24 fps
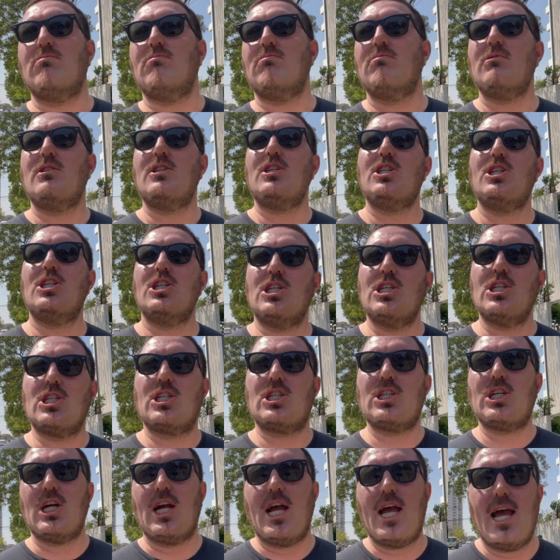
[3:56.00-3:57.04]
look
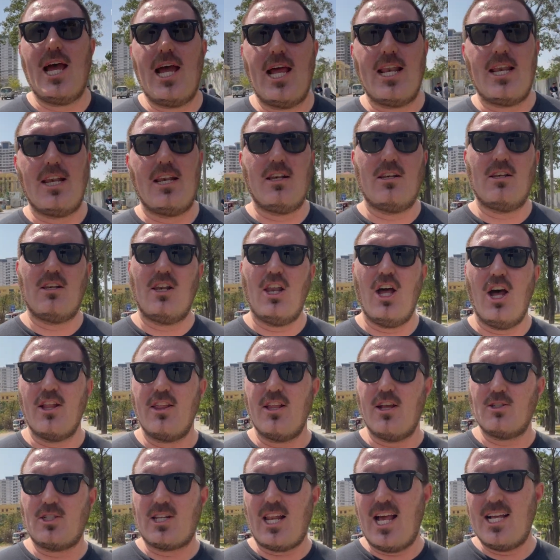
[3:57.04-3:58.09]
and learn
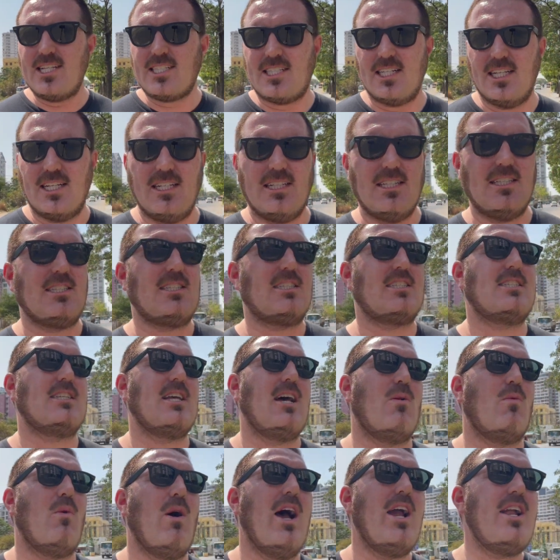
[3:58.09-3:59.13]
those lessons.
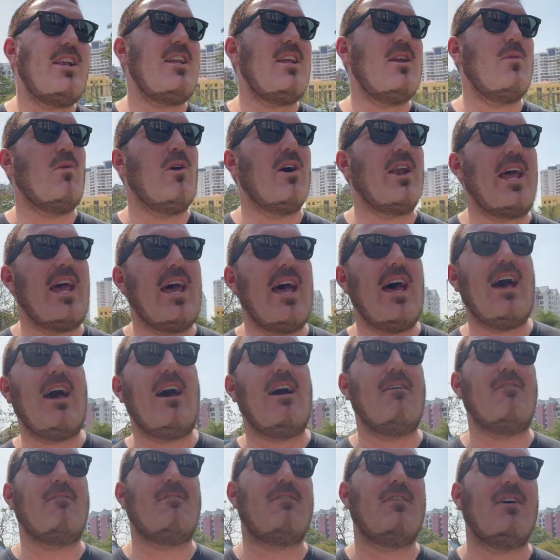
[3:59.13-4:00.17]
Why do you want to have